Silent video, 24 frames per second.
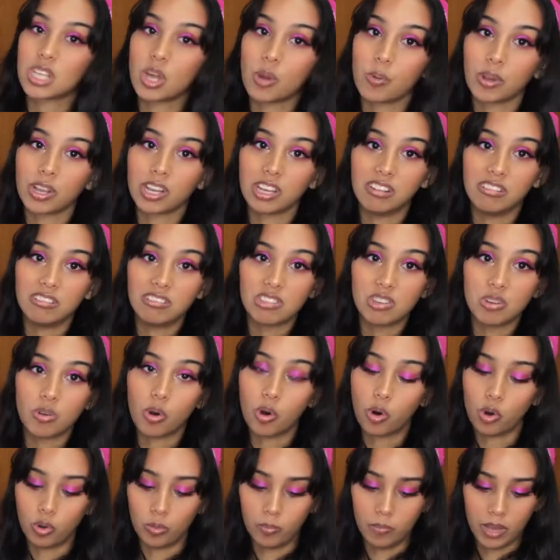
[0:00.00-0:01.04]
so we're gonna
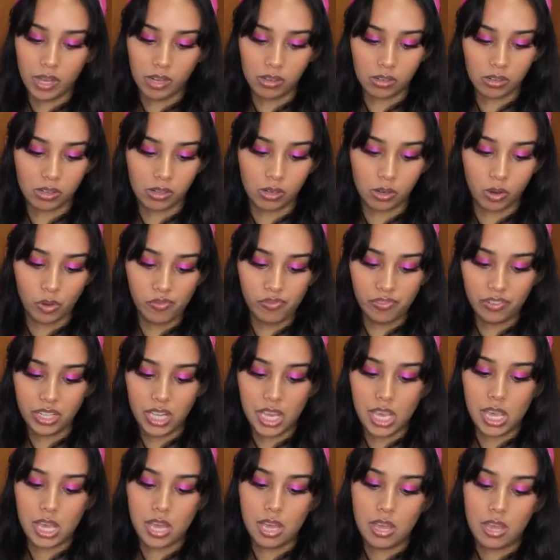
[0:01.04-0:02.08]
do whole milk.
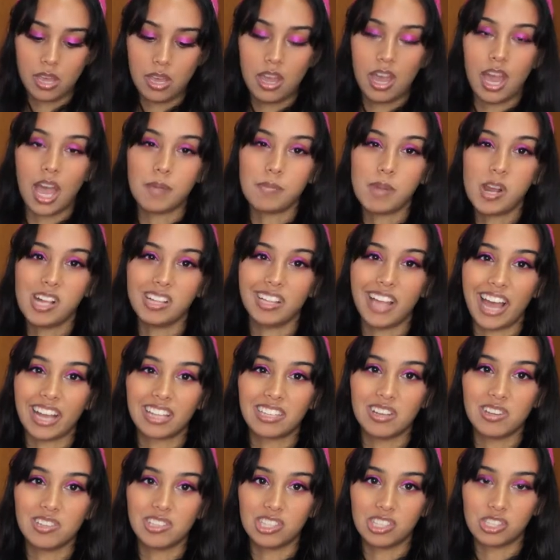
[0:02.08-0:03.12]
Hopefully, I'm not
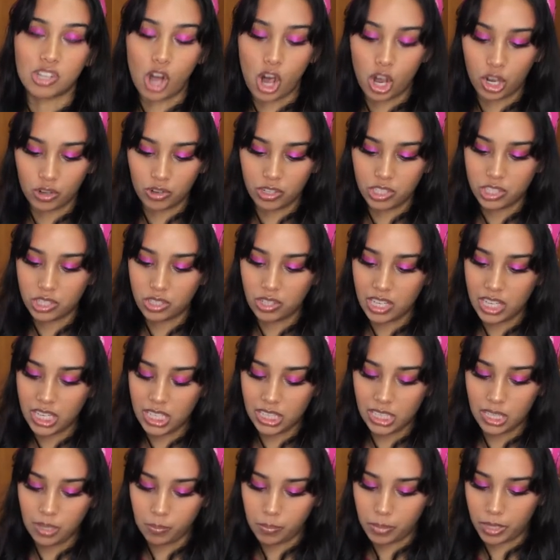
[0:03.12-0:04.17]
lactose intolerant or
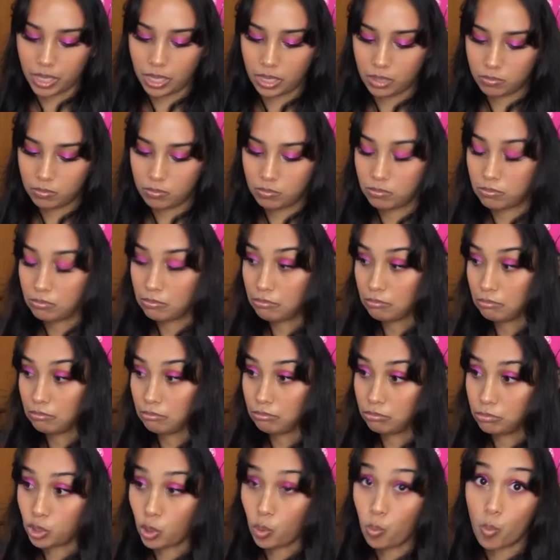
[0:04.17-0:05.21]
anything, but
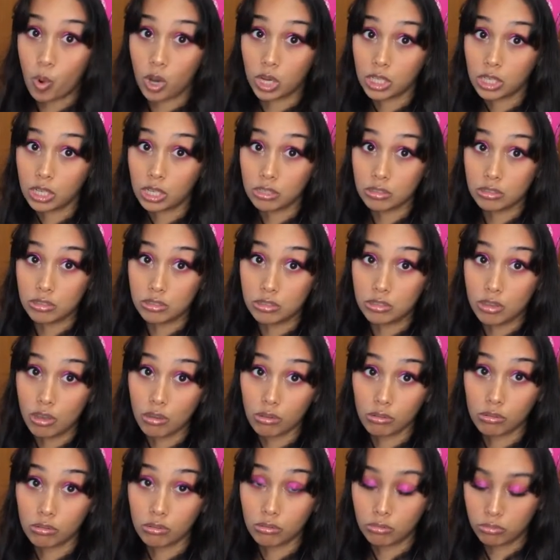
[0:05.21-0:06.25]
don't want to get
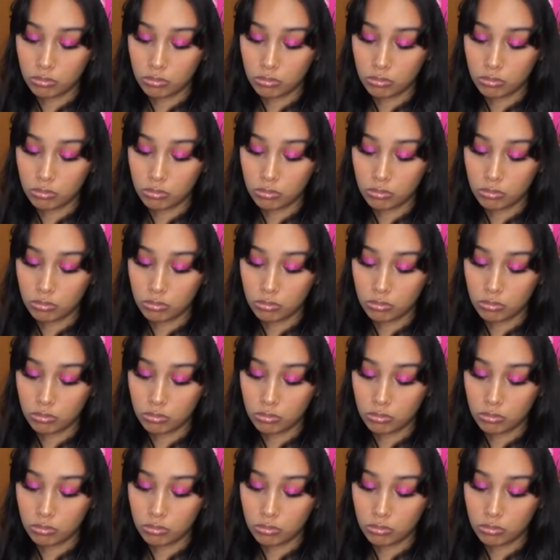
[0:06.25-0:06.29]
sick